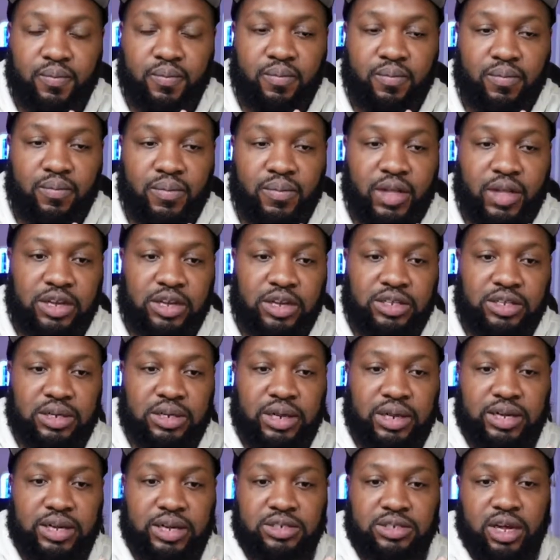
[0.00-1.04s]

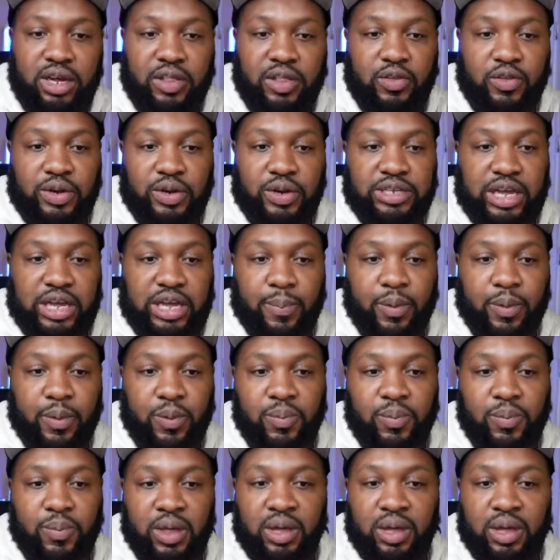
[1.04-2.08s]
Here's another example.
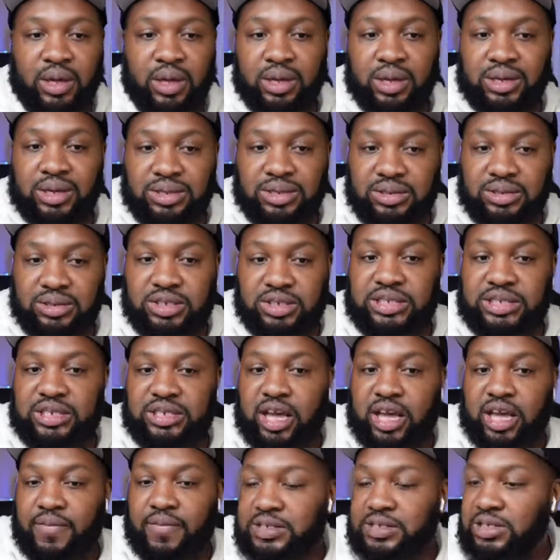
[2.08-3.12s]
Just
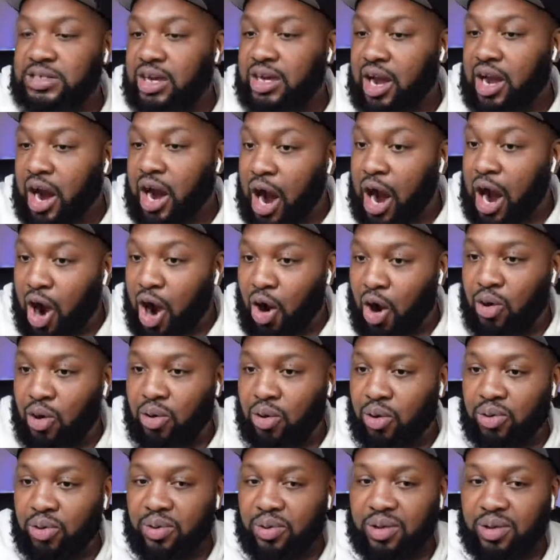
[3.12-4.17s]
give us a
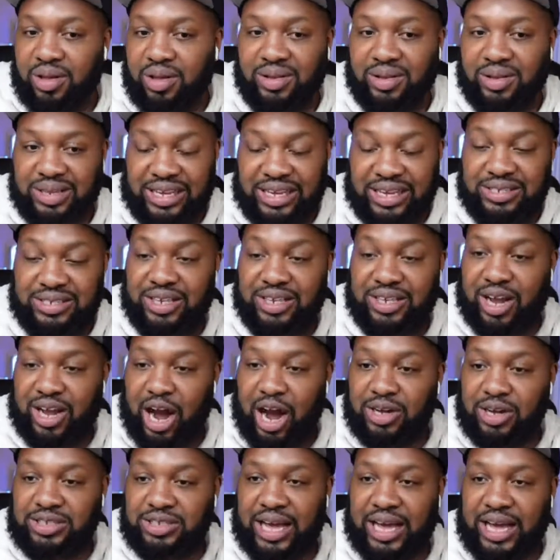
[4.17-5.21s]
call. That's the
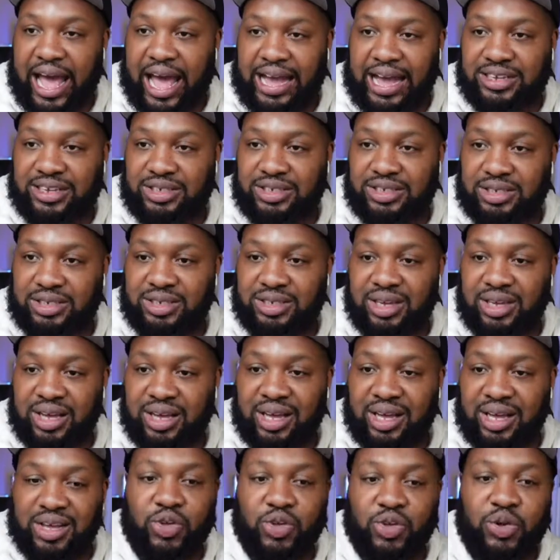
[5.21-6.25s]
call to action.
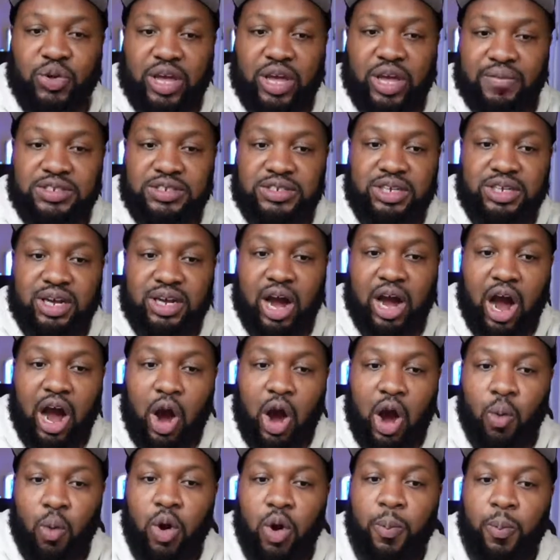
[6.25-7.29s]
You give us a
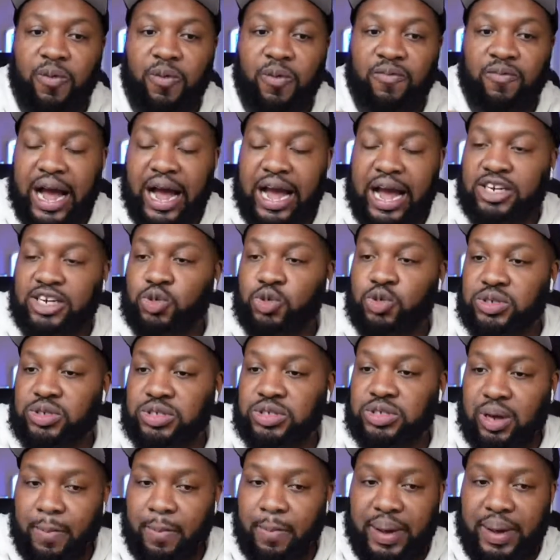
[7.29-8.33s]
call. We'll provide you with
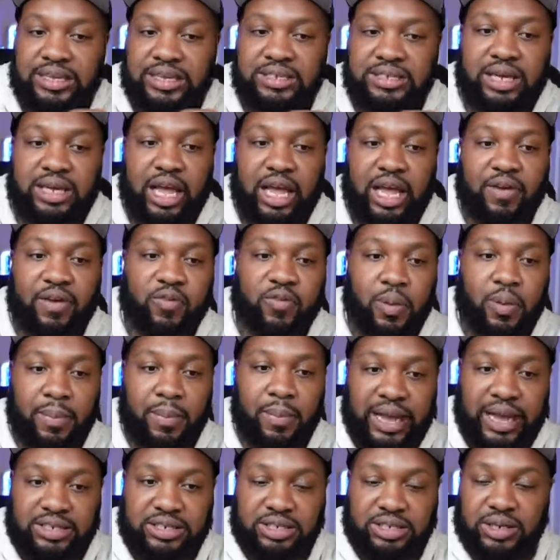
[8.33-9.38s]
some basic
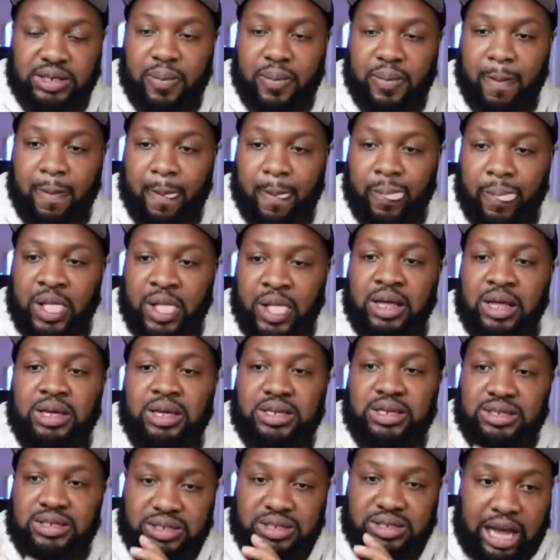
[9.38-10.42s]
information.
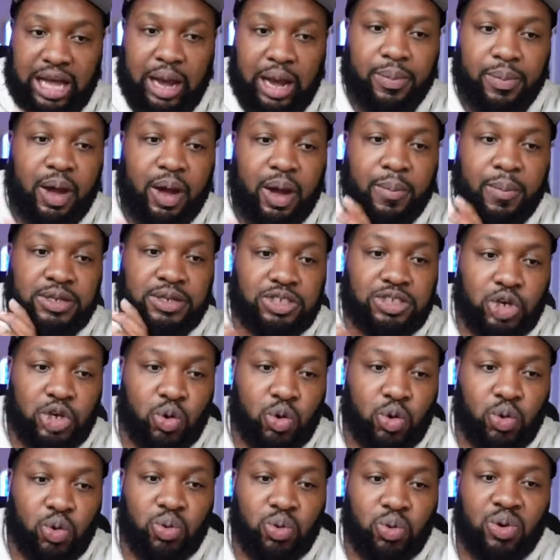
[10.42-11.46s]
Step number
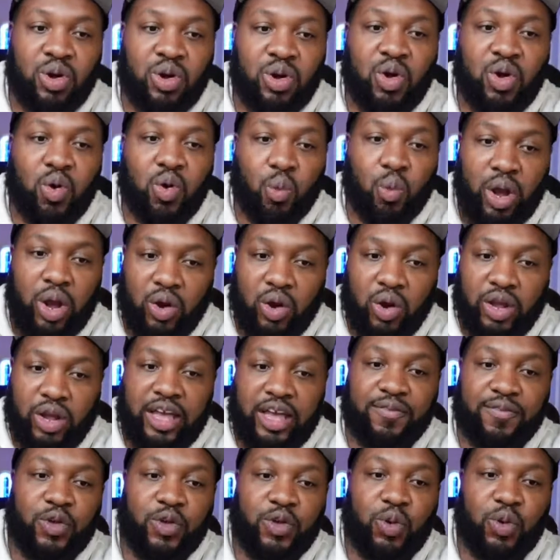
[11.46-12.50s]
2, we'll
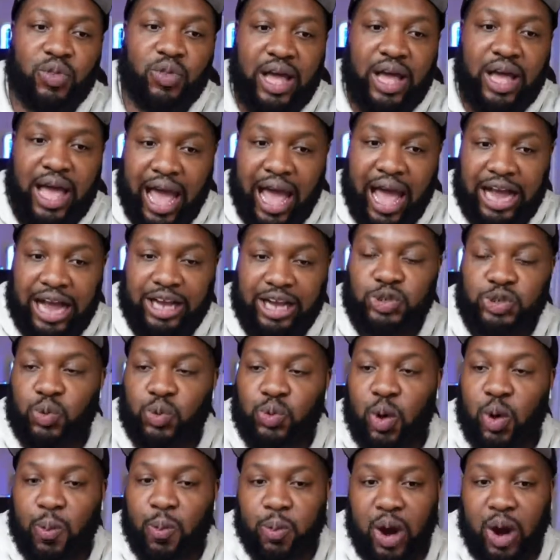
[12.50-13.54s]
give you the actual
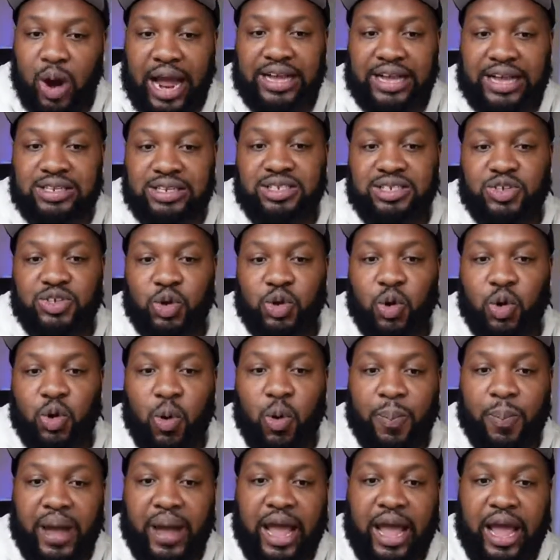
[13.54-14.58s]
price you'll
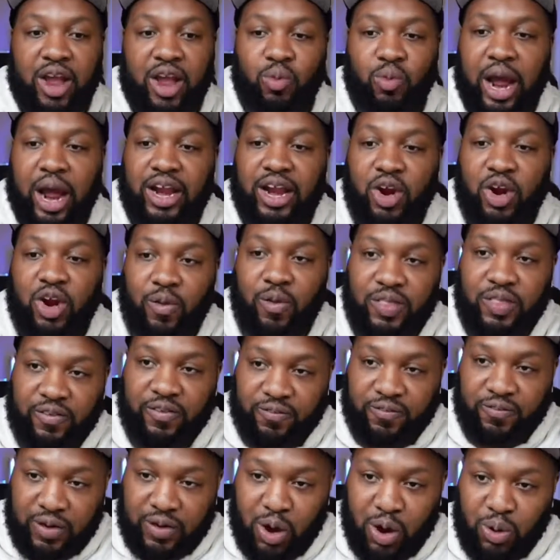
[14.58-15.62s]
pay right over the
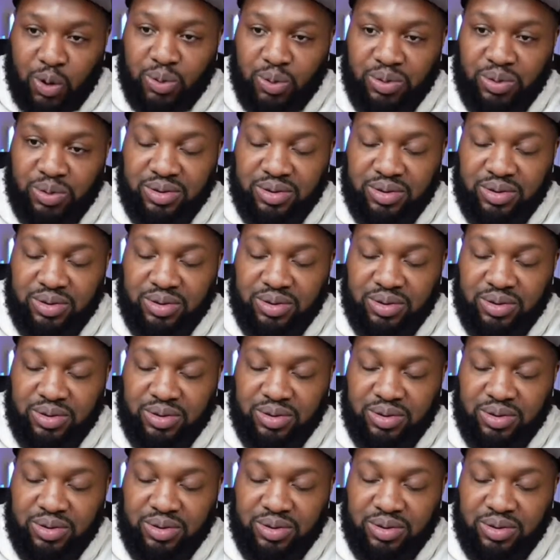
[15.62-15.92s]
phone.